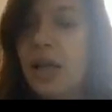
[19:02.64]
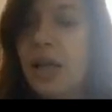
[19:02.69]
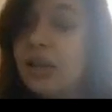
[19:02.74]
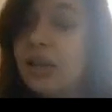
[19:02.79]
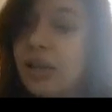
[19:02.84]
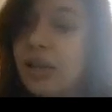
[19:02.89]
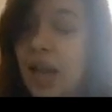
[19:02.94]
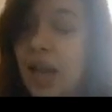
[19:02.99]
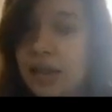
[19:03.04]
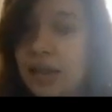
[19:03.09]

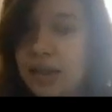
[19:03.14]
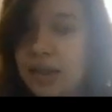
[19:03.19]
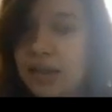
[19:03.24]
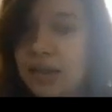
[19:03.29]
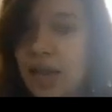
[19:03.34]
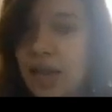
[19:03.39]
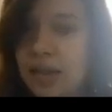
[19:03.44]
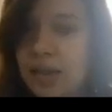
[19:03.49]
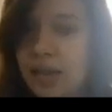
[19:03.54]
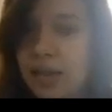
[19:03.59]
and
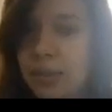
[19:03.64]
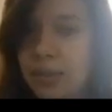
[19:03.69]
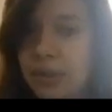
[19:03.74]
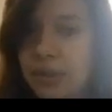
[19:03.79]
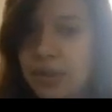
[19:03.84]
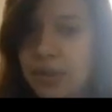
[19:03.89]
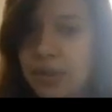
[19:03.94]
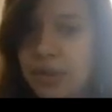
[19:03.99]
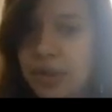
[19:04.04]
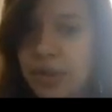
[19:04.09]
then ends up
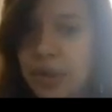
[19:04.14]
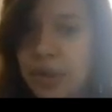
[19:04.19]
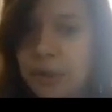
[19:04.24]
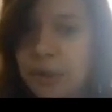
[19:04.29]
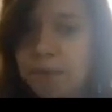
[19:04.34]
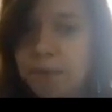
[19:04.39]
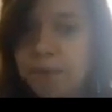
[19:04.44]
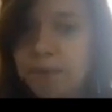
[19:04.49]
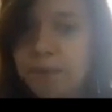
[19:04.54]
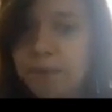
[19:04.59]
purchasing.